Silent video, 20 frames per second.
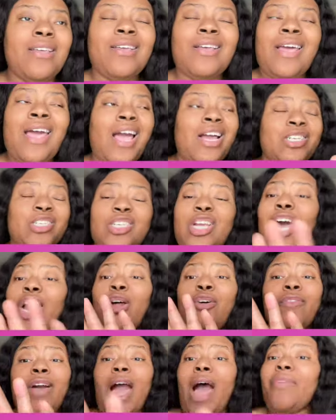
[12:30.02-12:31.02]
Actually, y'all don't
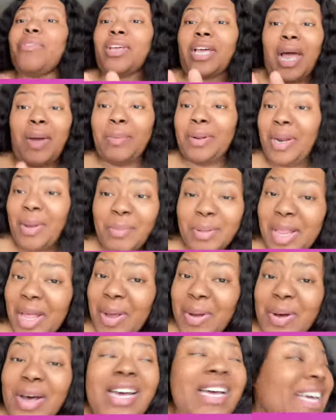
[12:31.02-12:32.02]
even have to comment down below.
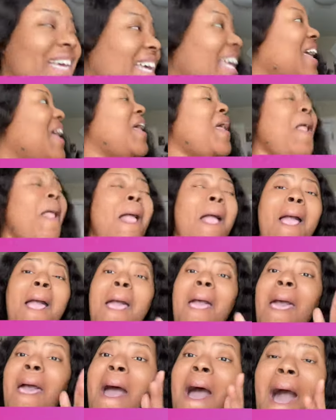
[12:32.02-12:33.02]

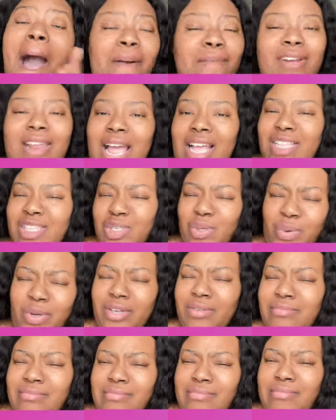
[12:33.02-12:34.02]
I'm into
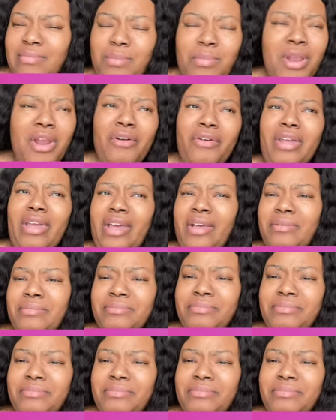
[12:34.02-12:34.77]
it. Period.